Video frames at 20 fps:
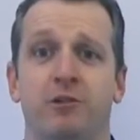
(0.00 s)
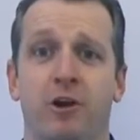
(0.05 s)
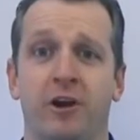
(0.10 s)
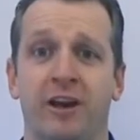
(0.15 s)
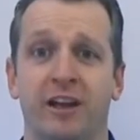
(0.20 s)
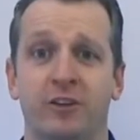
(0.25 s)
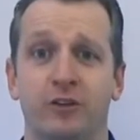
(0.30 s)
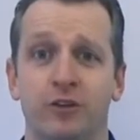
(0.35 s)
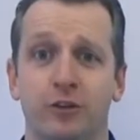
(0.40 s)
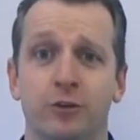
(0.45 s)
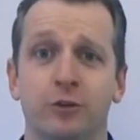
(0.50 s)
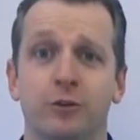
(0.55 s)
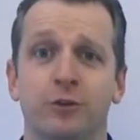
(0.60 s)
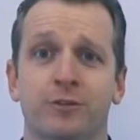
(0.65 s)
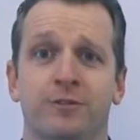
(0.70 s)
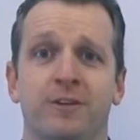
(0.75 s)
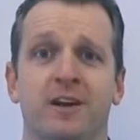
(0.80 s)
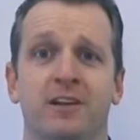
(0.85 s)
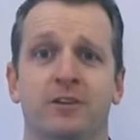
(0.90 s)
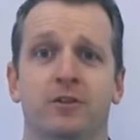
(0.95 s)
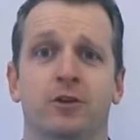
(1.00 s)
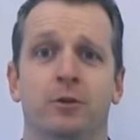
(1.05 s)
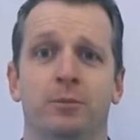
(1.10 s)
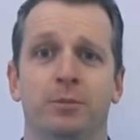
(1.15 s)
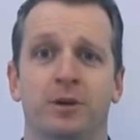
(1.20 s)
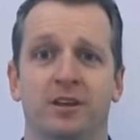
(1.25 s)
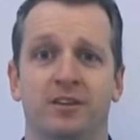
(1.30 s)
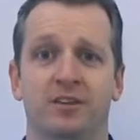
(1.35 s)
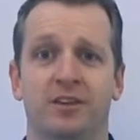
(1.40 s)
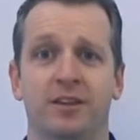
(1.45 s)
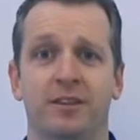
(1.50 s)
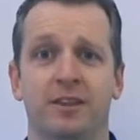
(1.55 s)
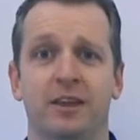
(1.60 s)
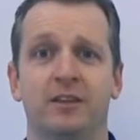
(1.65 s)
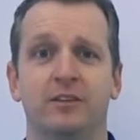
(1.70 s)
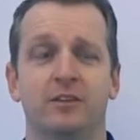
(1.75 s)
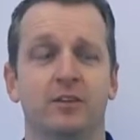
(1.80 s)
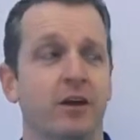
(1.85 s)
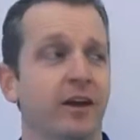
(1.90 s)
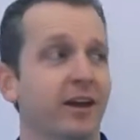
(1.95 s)
writing, choose fun topics.
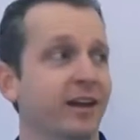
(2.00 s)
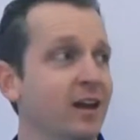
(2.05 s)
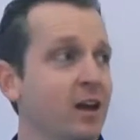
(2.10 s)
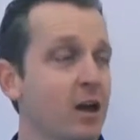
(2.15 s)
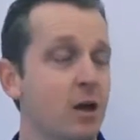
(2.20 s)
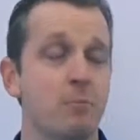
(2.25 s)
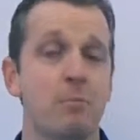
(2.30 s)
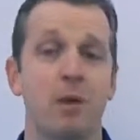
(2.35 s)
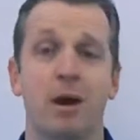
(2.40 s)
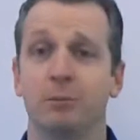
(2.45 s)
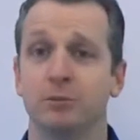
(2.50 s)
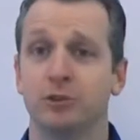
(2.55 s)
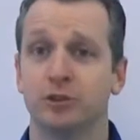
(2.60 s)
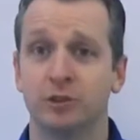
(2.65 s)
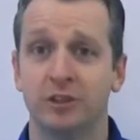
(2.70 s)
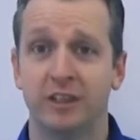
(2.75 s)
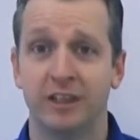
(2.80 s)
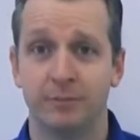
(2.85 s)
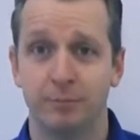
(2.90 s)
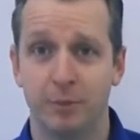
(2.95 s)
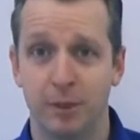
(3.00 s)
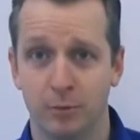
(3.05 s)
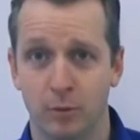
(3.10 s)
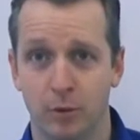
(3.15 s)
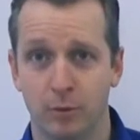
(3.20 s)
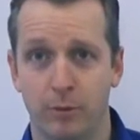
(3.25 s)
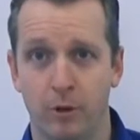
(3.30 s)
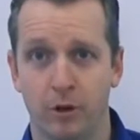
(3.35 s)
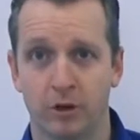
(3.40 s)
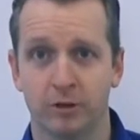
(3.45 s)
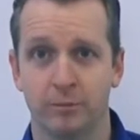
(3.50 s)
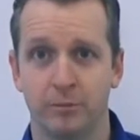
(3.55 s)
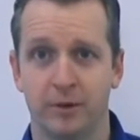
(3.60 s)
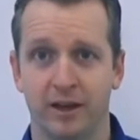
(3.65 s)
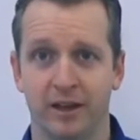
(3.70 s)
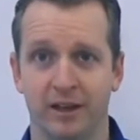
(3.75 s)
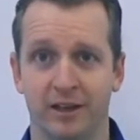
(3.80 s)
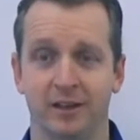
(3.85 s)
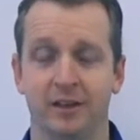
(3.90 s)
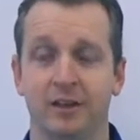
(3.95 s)
Things like, mum should give me more pocket
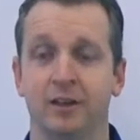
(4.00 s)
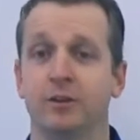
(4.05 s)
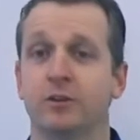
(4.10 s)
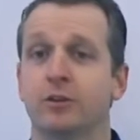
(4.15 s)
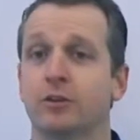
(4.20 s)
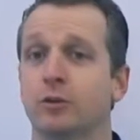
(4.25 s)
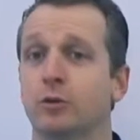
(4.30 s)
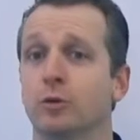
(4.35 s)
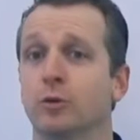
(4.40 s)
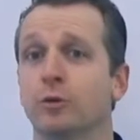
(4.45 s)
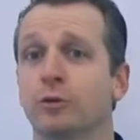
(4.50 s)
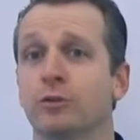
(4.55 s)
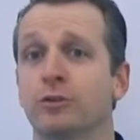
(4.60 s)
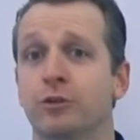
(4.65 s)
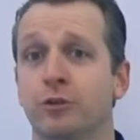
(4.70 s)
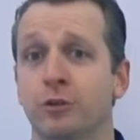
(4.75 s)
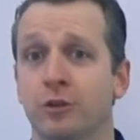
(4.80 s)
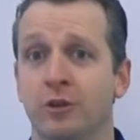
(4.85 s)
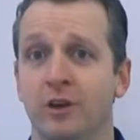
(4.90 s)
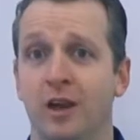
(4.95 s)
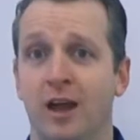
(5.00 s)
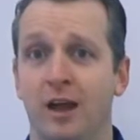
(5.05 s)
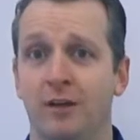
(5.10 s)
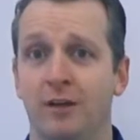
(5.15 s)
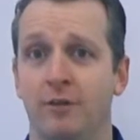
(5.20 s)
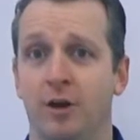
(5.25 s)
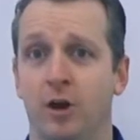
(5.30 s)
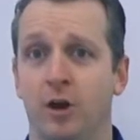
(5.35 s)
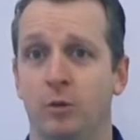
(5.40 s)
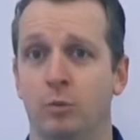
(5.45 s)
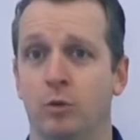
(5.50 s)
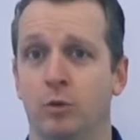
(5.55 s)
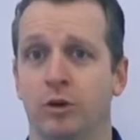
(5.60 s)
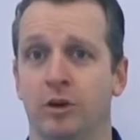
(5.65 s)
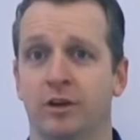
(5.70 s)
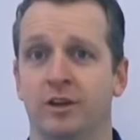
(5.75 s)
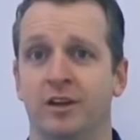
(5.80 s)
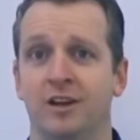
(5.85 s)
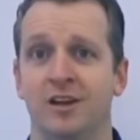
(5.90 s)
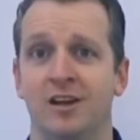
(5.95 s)
money. Schools shouldn't have
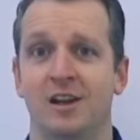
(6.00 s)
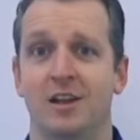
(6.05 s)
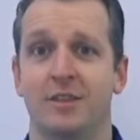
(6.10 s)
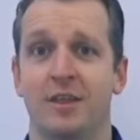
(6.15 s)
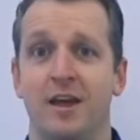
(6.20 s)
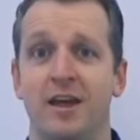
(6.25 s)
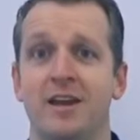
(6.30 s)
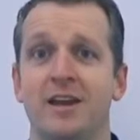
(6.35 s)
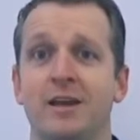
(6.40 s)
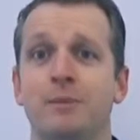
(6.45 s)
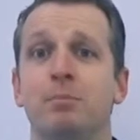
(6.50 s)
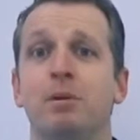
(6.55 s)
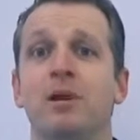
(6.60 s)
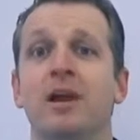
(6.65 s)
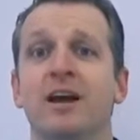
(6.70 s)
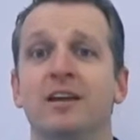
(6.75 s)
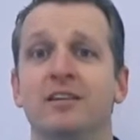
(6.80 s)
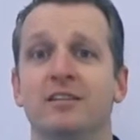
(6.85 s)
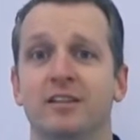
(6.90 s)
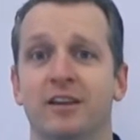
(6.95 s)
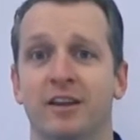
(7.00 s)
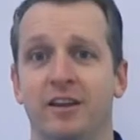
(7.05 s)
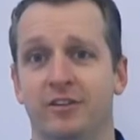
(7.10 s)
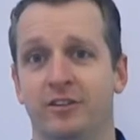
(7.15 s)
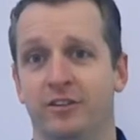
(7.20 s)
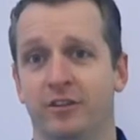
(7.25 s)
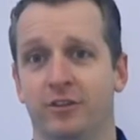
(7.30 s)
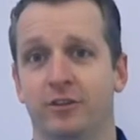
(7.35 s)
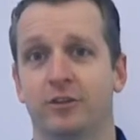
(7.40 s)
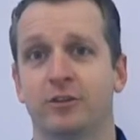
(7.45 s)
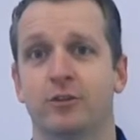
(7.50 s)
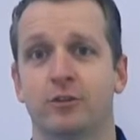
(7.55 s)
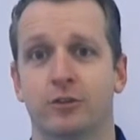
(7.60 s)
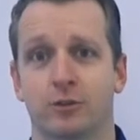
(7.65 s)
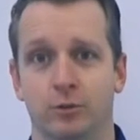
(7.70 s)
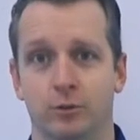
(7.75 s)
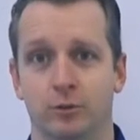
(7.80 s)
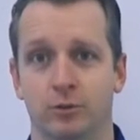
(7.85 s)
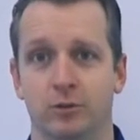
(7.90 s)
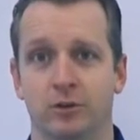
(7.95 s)
homework. They need PlayStations at
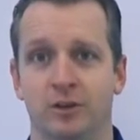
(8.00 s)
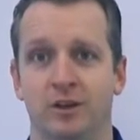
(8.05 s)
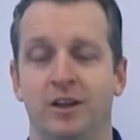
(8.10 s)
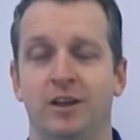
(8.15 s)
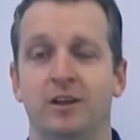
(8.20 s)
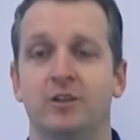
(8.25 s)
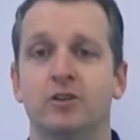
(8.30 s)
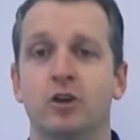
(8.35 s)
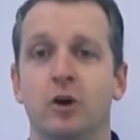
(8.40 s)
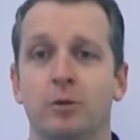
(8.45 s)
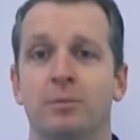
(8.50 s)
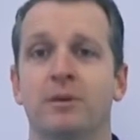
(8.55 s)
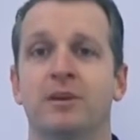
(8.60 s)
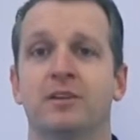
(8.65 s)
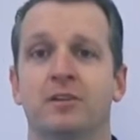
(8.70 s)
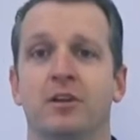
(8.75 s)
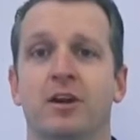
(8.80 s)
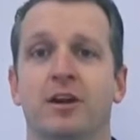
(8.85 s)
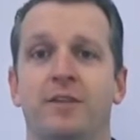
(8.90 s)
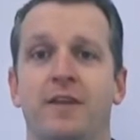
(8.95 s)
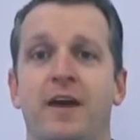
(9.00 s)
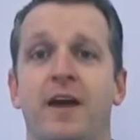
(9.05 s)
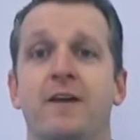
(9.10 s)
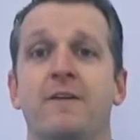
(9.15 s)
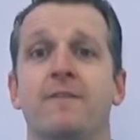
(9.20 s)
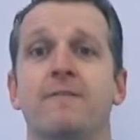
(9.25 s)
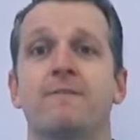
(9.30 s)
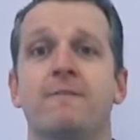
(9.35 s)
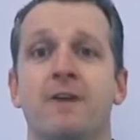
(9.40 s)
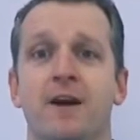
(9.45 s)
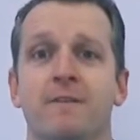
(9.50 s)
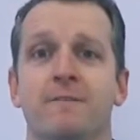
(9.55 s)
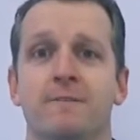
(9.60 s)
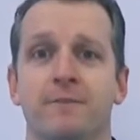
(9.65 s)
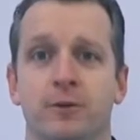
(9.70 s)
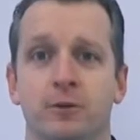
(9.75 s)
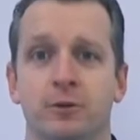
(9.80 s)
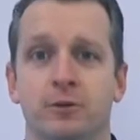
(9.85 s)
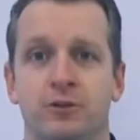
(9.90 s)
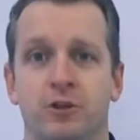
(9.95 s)
school. Topics like that are fun
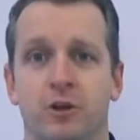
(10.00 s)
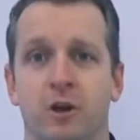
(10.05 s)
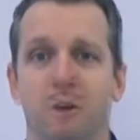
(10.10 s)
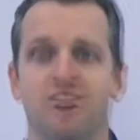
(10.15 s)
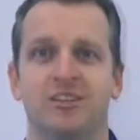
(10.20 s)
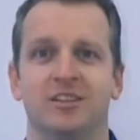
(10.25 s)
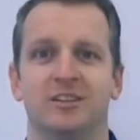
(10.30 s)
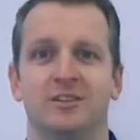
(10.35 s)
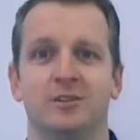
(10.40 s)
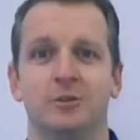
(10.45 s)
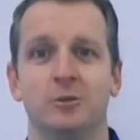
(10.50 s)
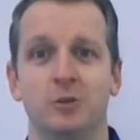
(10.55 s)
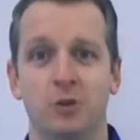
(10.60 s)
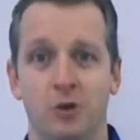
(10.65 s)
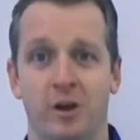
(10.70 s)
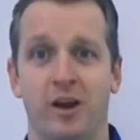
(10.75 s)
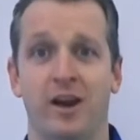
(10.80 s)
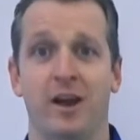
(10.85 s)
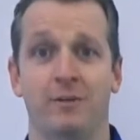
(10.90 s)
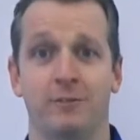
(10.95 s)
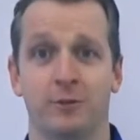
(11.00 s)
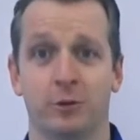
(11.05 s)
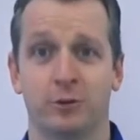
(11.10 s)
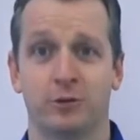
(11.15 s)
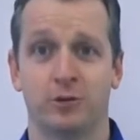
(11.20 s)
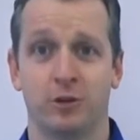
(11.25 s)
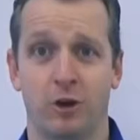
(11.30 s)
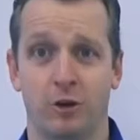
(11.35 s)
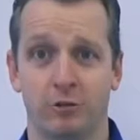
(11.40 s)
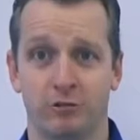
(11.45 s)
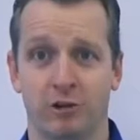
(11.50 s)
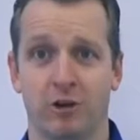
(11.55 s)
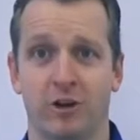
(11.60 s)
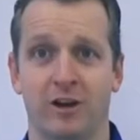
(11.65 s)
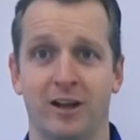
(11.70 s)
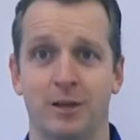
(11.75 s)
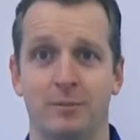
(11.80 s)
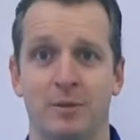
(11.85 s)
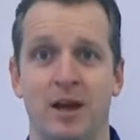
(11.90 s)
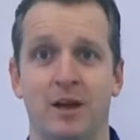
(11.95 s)
for your child. Do not have your child
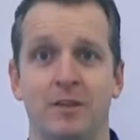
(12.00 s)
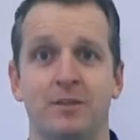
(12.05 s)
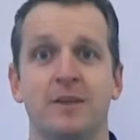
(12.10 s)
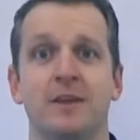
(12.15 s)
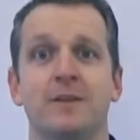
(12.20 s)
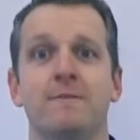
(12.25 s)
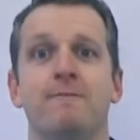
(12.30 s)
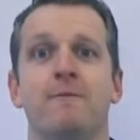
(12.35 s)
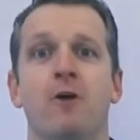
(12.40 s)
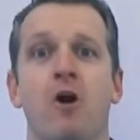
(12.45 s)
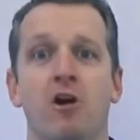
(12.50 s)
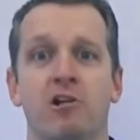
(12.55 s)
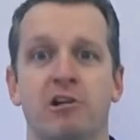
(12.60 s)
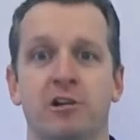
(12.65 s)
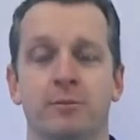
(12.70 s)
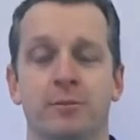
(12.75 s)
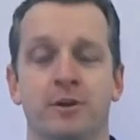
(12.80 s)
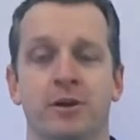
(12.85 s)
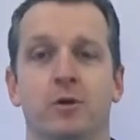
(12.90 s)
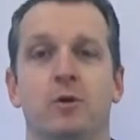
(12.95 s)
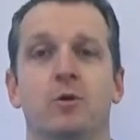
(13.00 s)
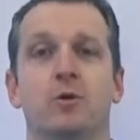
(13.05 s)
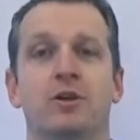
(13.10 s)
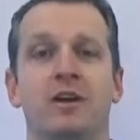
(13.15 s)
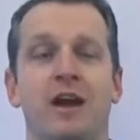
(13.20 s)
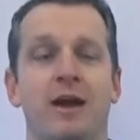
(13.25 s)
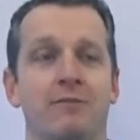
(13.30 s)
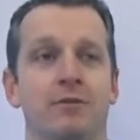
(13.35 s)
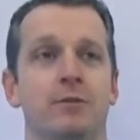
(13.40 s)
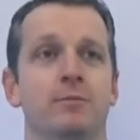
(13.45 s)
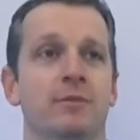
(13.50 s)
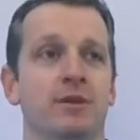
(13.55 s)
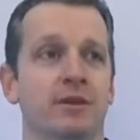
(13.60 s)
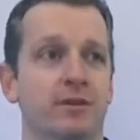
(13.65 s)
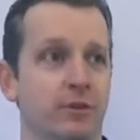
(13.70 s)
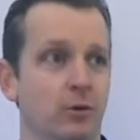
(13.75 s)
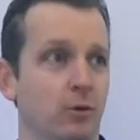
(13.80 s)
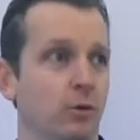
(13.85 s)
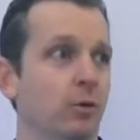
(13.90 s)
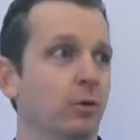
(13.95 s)
writing about the environment or
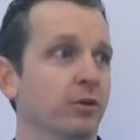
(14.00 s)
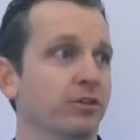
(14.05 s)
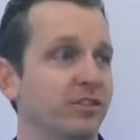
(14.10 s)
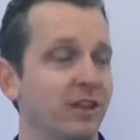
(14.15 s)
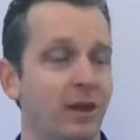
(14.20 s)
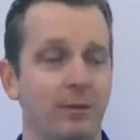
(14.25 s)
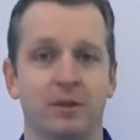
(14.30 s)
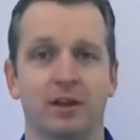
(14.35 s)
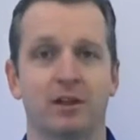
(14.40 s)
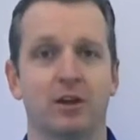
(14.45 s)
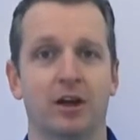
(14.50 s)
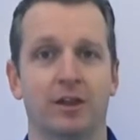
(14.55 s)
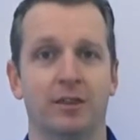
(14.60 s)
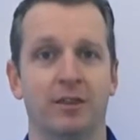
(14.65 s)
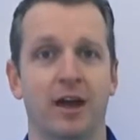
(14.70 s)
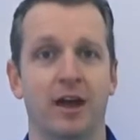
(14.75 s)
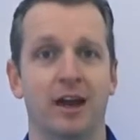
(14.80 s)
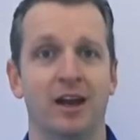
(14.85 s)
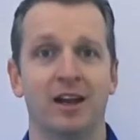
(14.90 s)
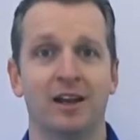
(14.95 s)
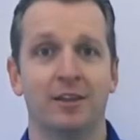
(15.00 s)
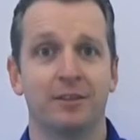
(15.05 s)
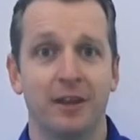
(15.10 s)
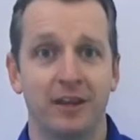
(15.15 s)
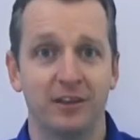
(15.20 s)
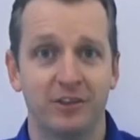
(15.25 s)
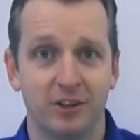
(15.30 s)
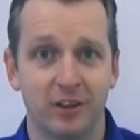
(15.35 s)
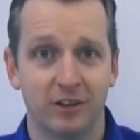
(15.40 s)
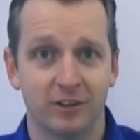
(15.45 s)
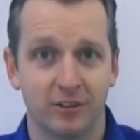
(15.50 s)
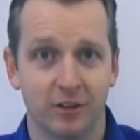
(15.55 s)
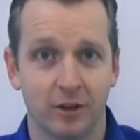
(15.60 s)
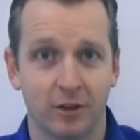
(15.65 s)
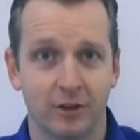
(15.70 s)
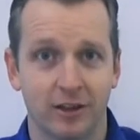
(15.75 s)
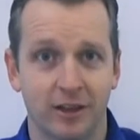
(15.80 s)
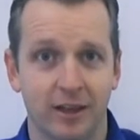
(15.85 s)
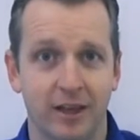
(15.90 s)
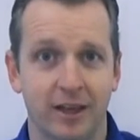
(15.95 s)
government or something like that. They just
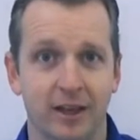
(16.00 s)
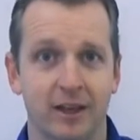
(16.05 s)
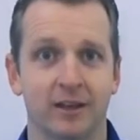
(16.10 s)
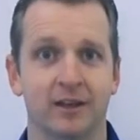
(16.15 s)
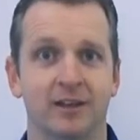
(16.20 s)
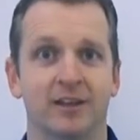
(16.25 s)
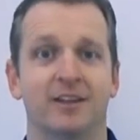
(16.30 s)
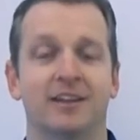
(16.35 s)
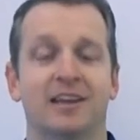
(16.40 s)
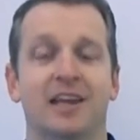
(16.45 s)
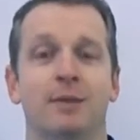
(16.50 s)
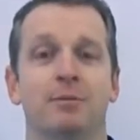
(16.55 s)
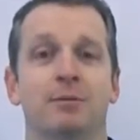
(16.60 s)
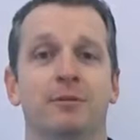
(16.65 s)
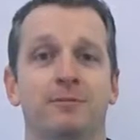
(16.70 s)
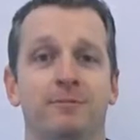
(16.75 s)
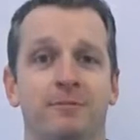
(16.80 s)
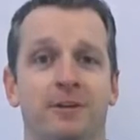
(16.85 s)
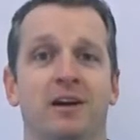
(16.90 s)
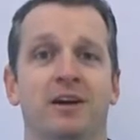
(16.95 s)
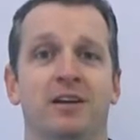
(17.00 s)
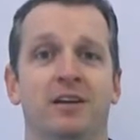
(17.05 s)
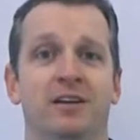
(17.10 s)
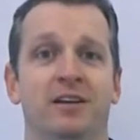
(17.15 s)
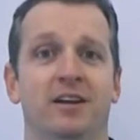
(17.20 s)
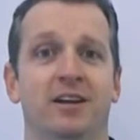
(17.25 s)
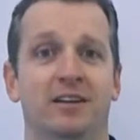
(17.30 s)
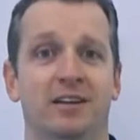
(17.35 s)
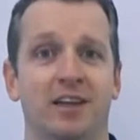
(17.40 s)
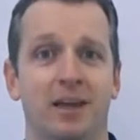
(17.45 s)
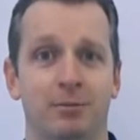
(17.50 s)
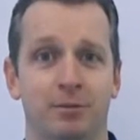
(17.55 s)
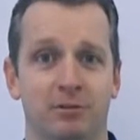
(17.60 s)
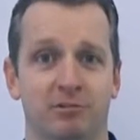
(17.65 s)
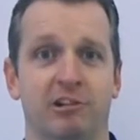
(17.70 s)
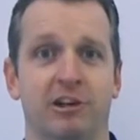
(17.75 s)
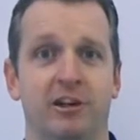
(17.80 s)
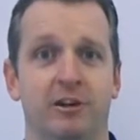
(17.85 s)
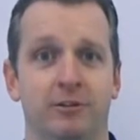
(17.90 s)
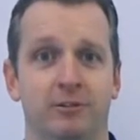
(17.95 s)
don't care. Keep it fun and keep it
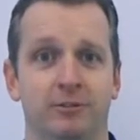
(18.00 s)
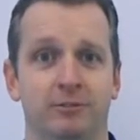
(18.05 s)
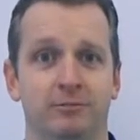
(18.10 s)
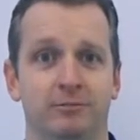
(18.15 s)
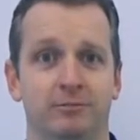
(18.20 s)
real.